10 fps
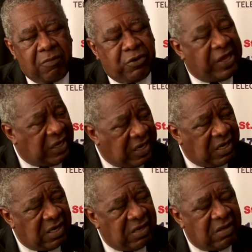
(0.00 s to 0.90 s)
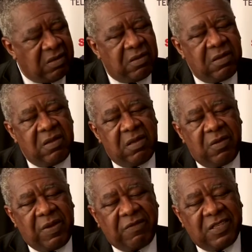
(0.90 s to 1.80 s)
protected.
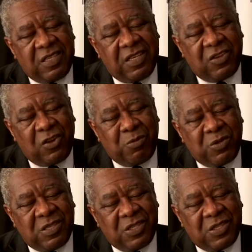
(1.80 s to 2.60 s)
We have to see it almost